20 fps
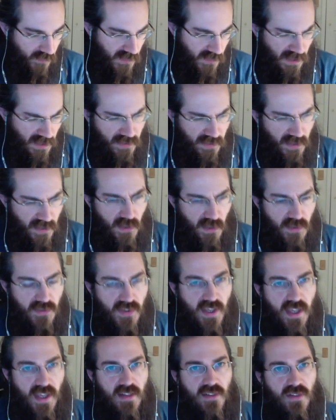they don't
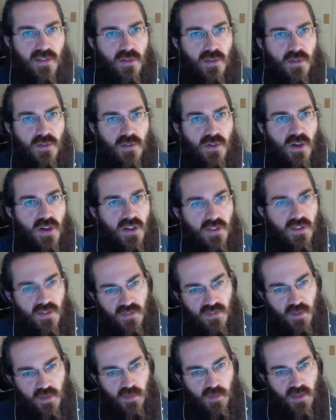tend to talk at the same
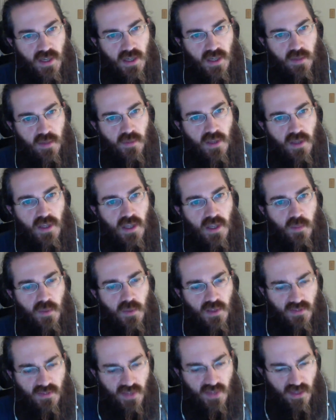time, because
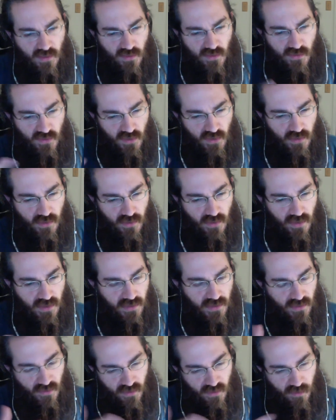either
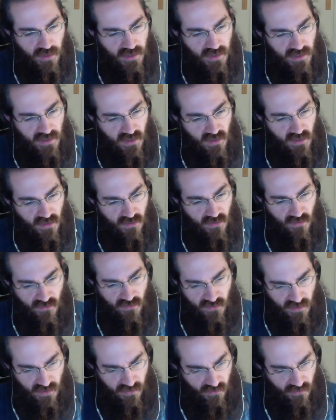the main character is kind
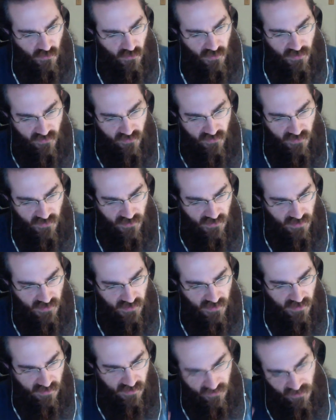of crazy and can't
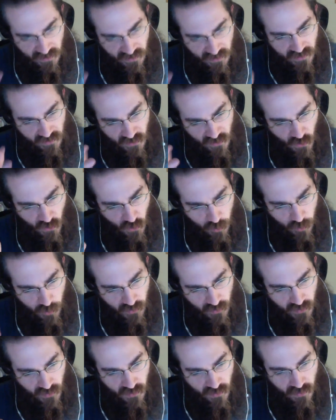cope,
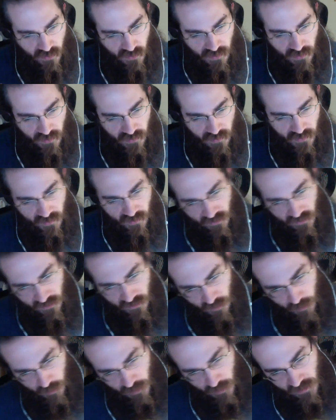and then the
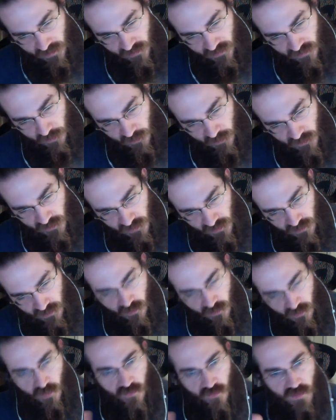companion steps in, or
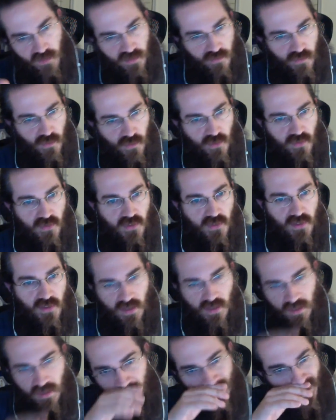vice versa.
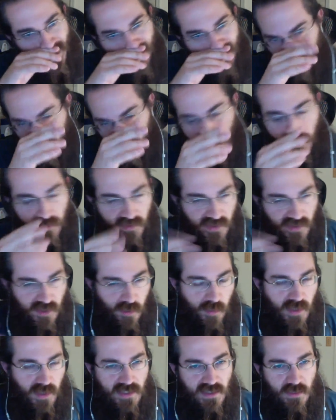And sometimes the
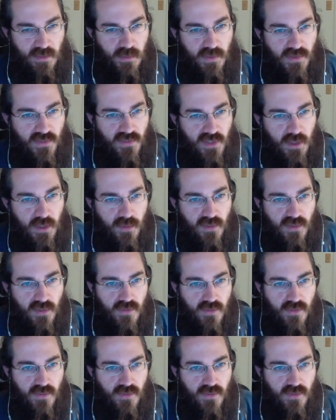companion will shapeshift